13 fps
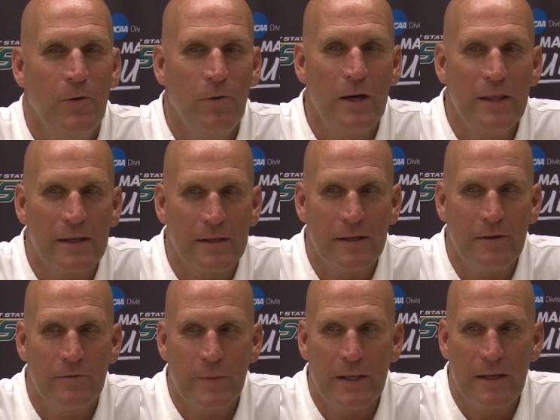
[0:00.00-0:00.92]
Well, I think, you
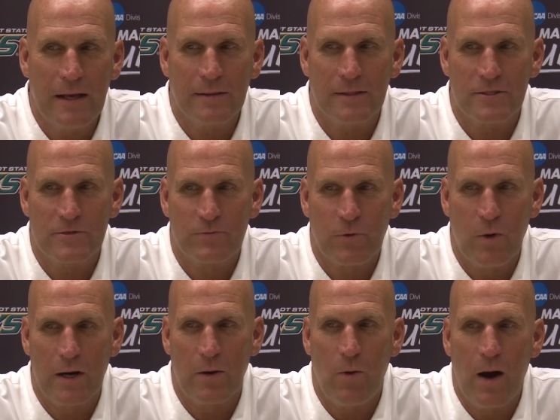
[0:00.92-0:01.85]
know, I've been at this
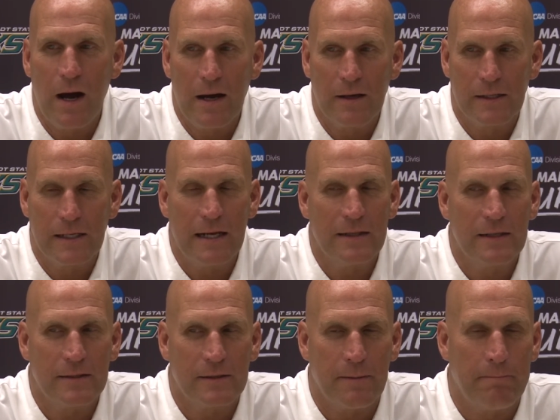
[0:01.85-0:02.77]
quite a while, and I
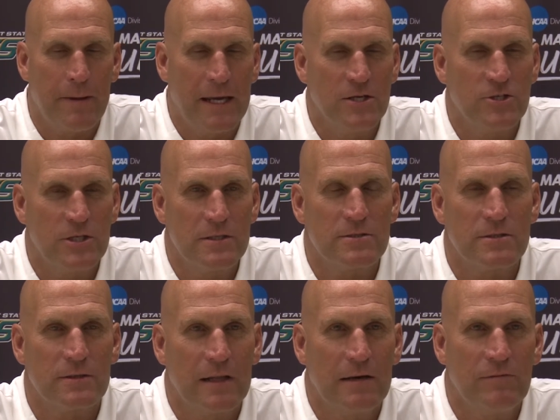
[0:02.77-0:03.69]
think the
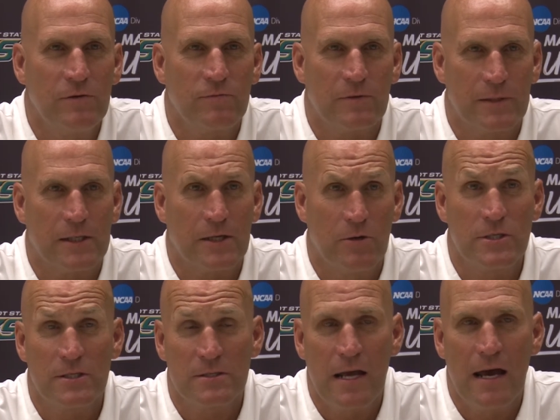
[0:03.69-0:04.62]
patience level from the
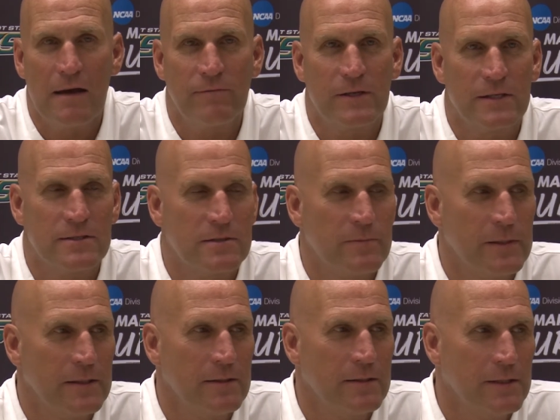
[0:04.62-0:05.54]
coaching staff needs to
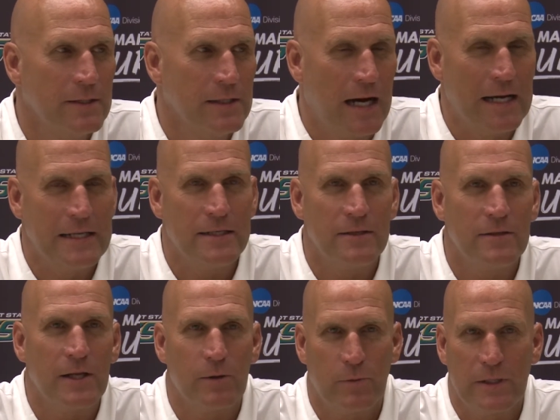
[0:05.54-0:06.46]
be heightened.
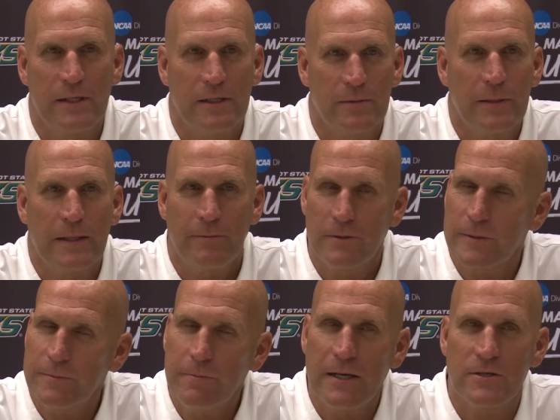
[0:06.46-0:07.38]
You know, we need to be able to
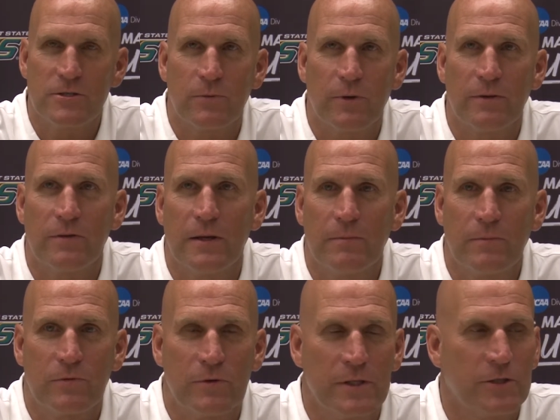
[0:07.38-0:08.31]
be patient with them
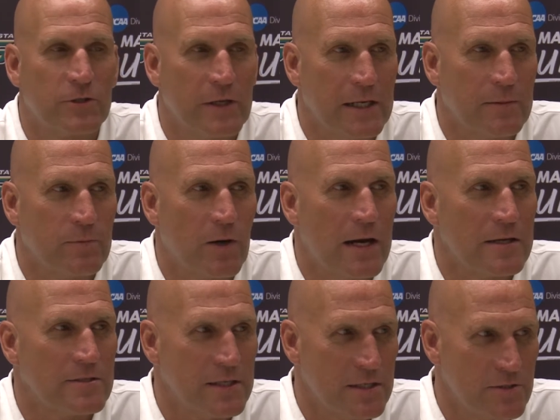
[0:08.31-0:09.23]
through the training
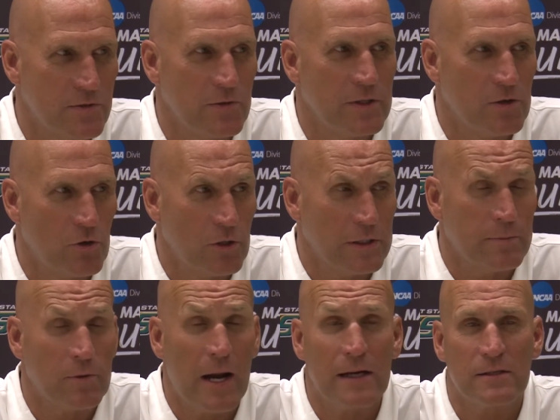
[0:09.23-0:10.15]
process, through the early
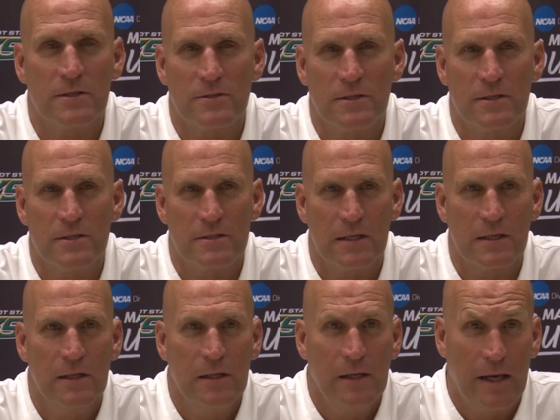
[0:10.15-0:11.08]
practices, and
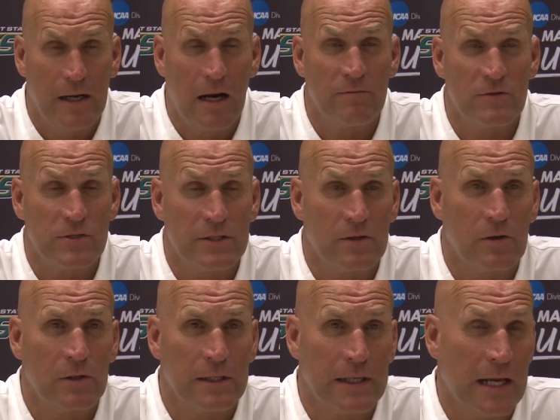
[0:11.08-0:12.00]
obviously
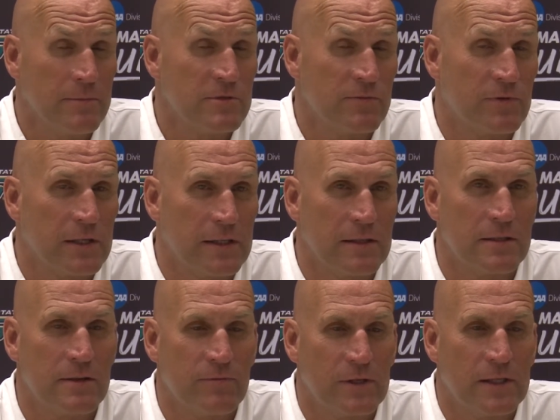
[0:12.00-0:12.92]
early games are
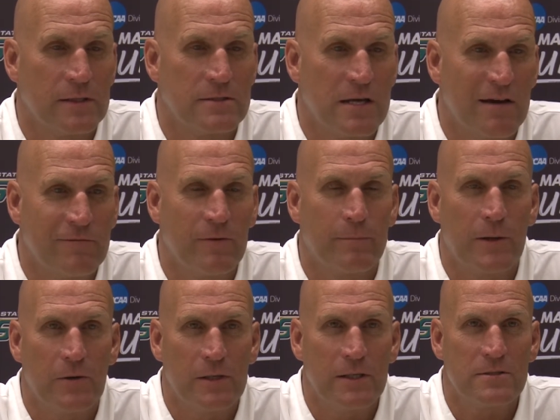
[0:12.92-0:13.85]
very tough
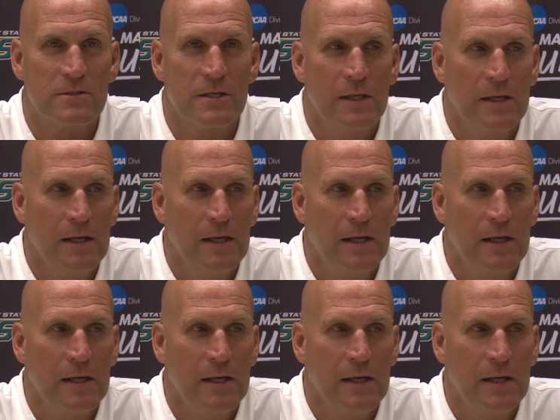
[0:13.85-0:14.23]
opponents.